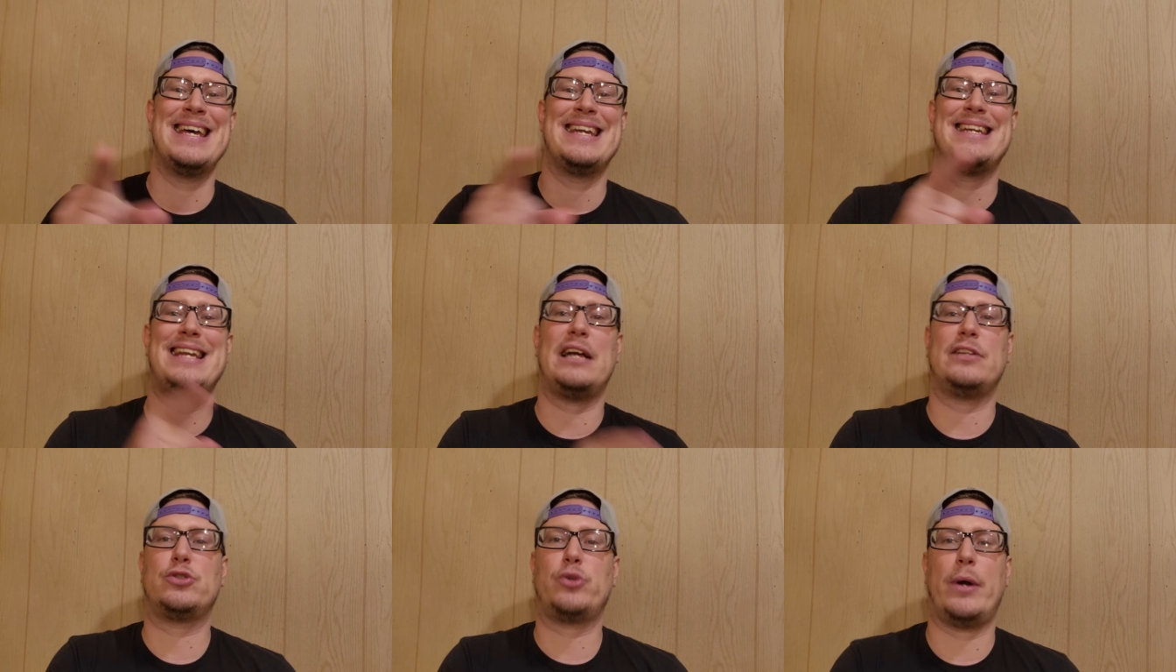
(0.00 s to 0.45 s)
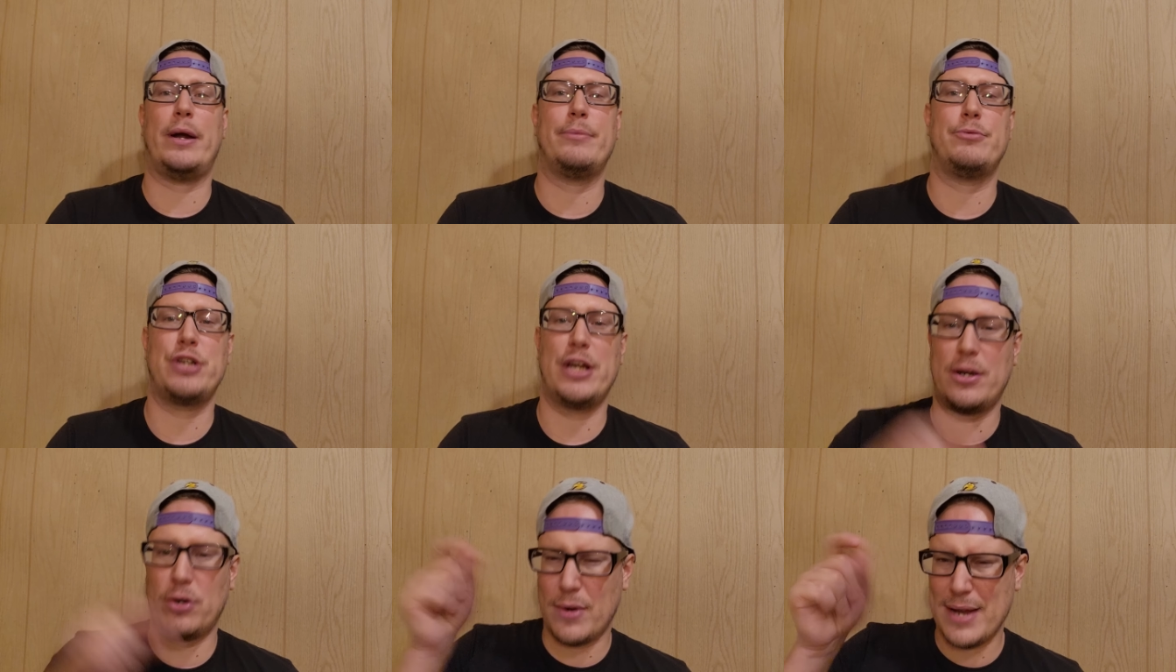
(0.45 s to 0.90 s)
Not
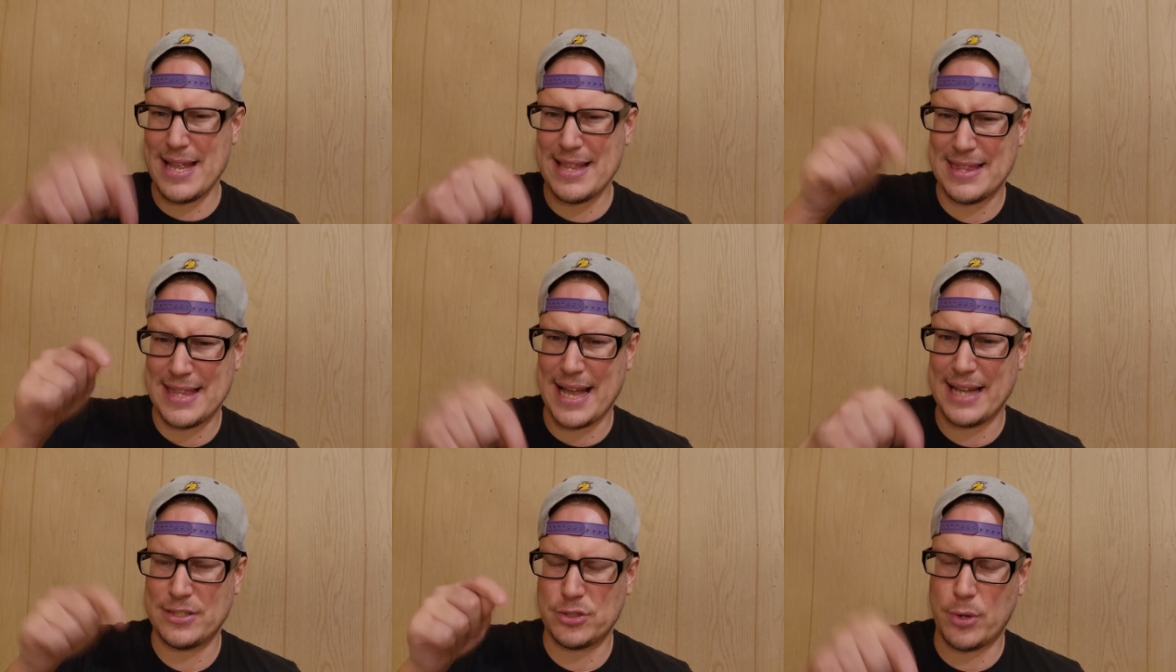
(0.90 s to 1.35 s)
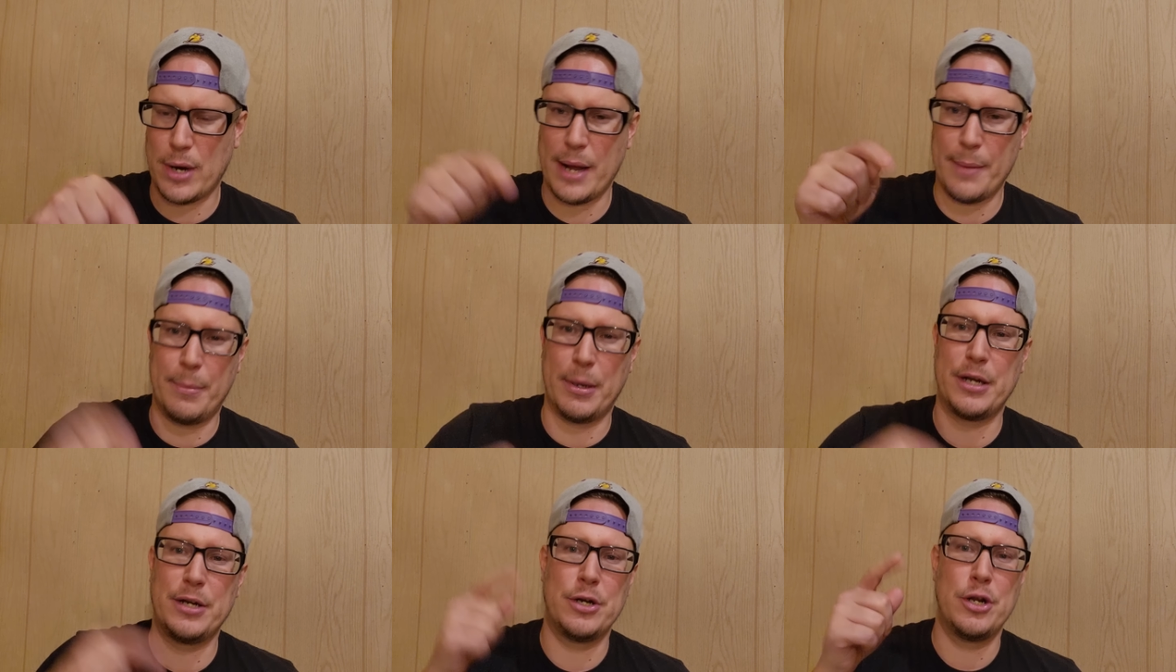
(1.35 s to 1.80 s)
subscribe channel, hit that
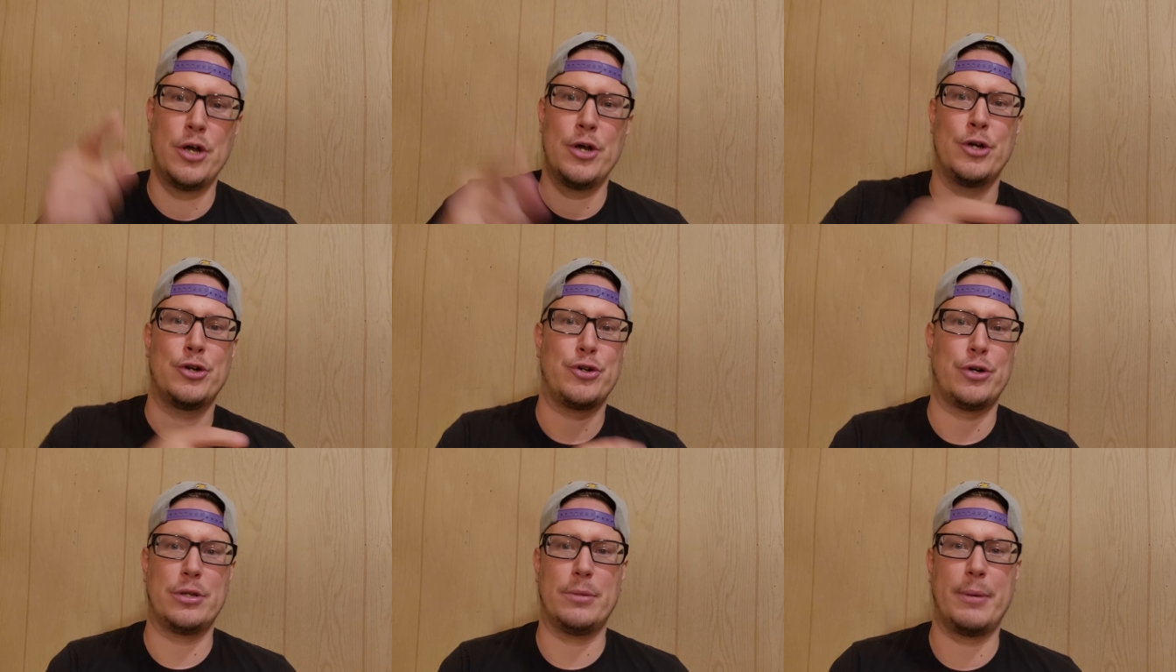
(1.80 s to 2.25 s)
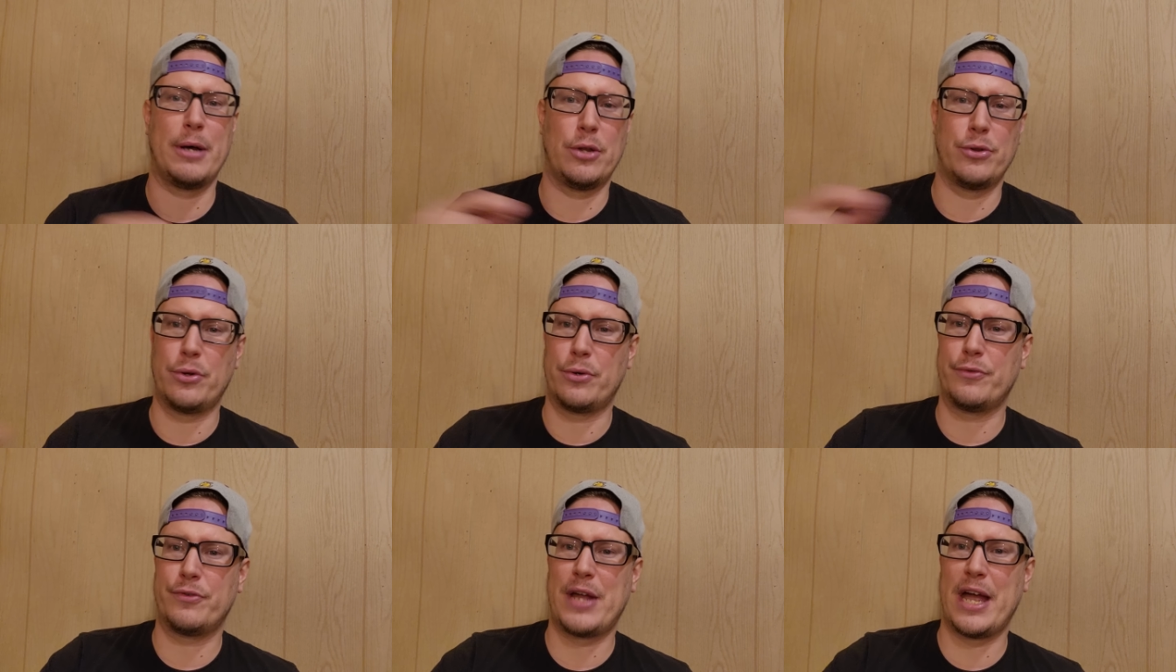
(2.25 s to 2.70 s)
subscribe button. Turn on the bell
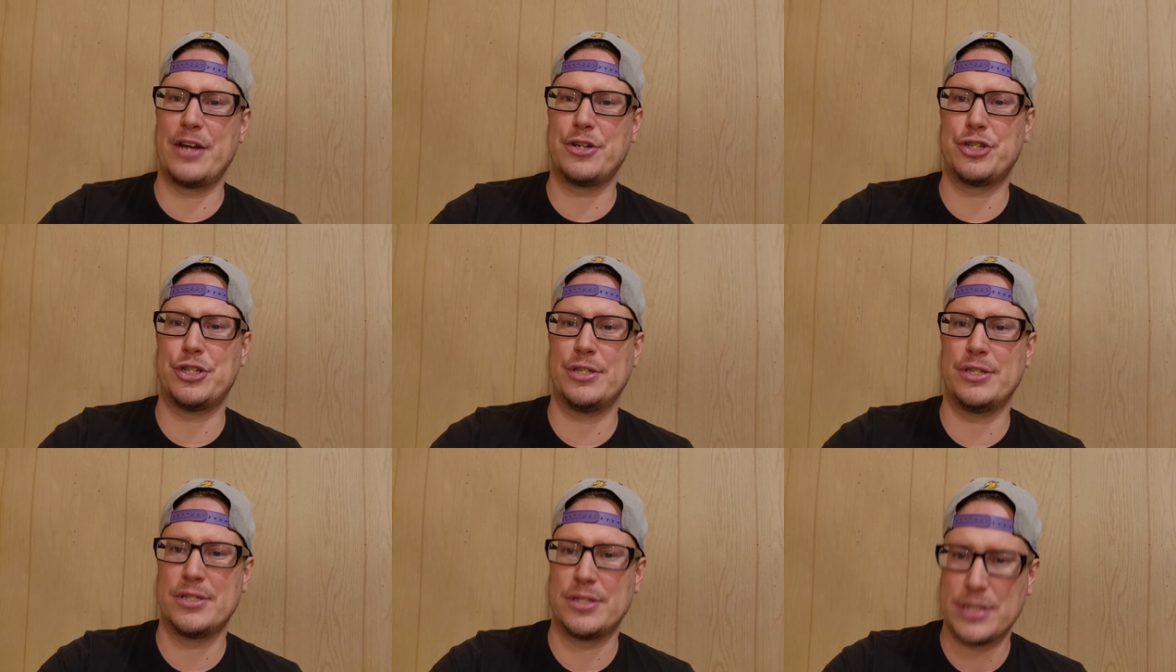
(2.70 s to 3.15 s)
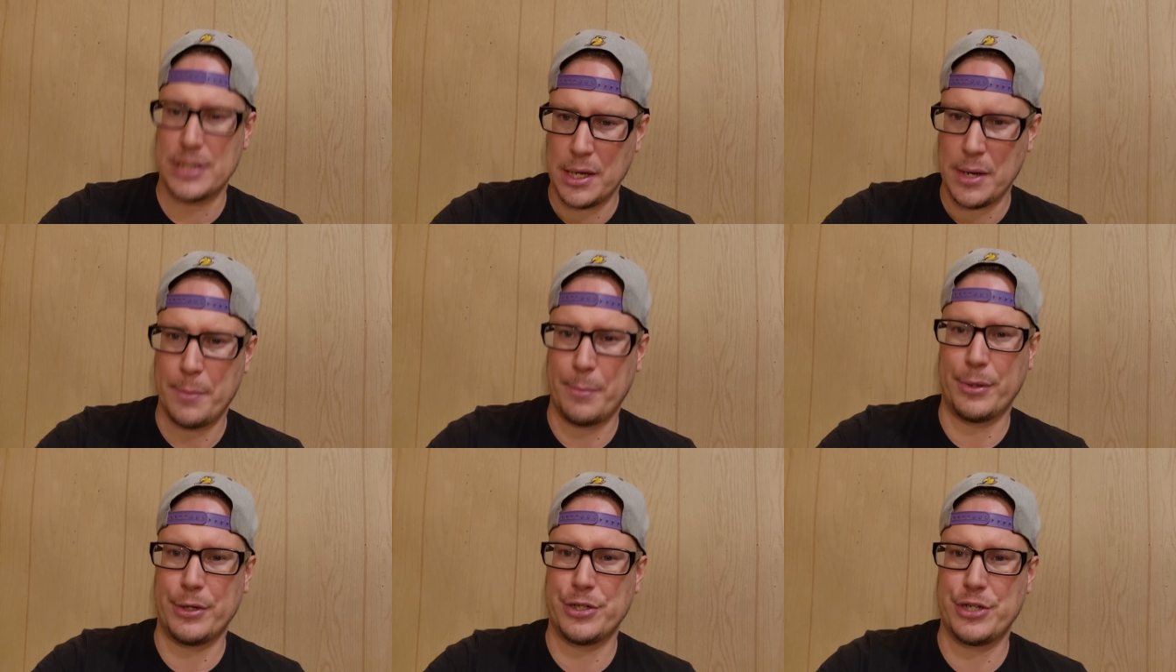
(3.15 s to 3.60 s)
notifications.
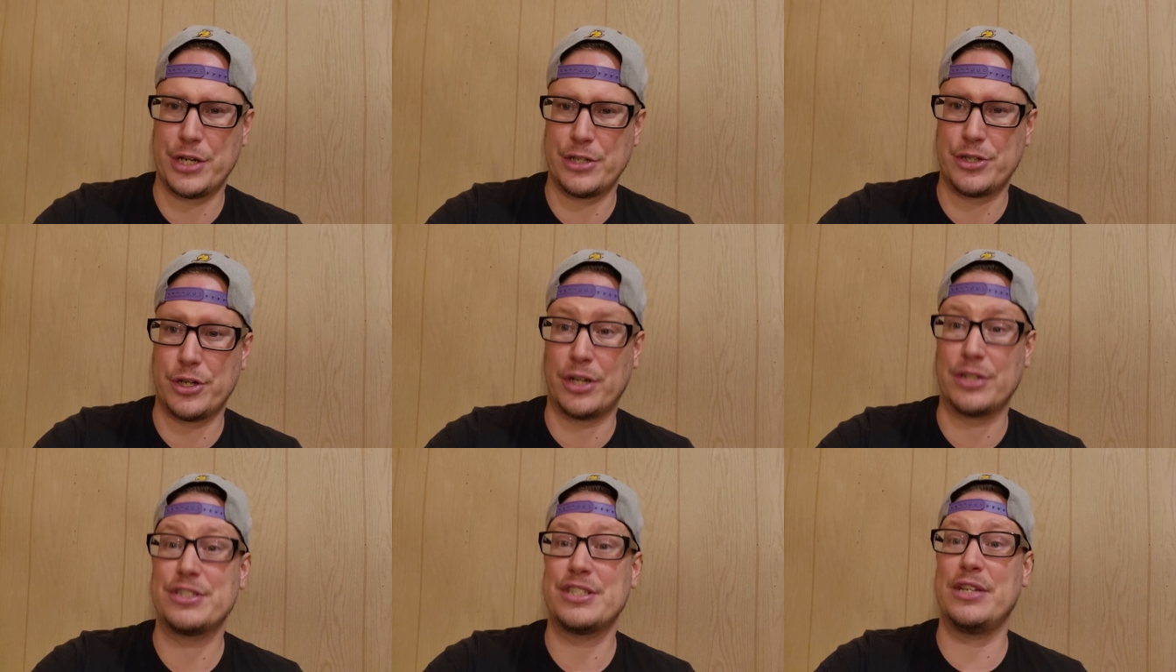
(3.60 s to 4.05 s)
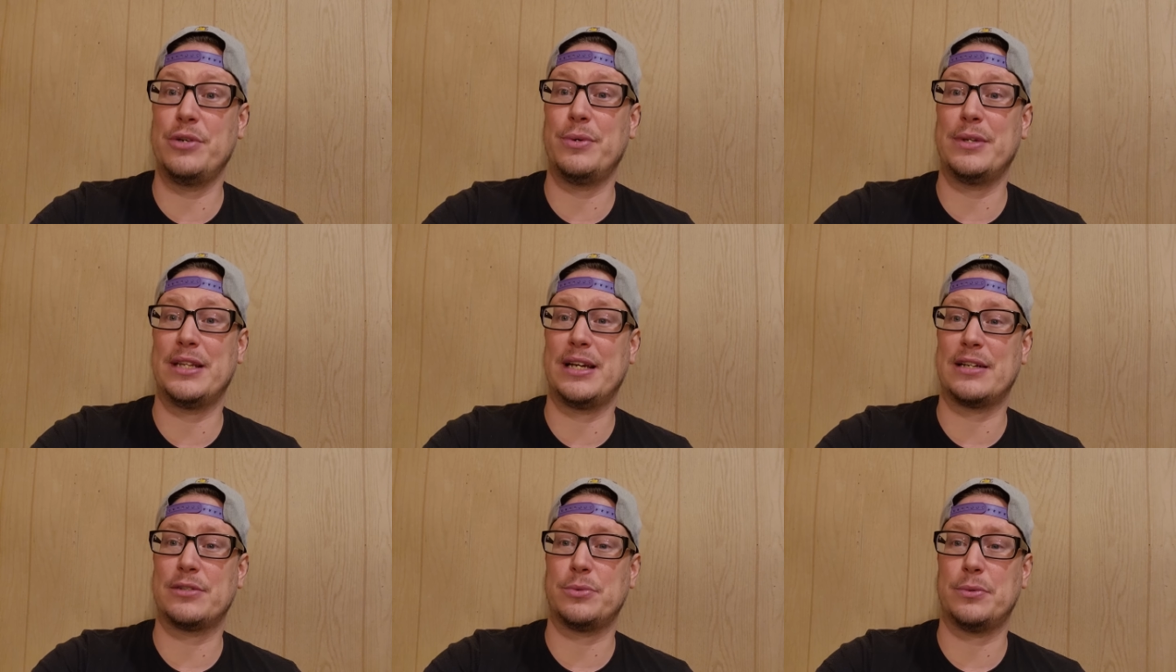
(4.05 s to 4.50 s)
Appreciate y'all. See you
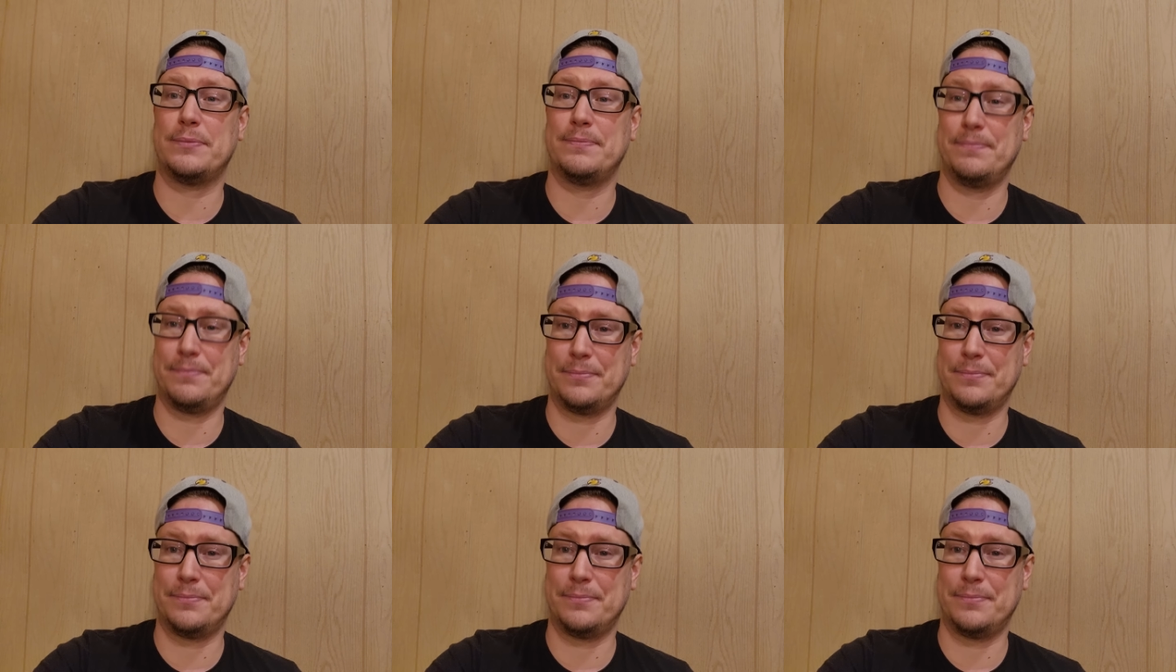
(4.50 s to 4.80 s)
in the next one.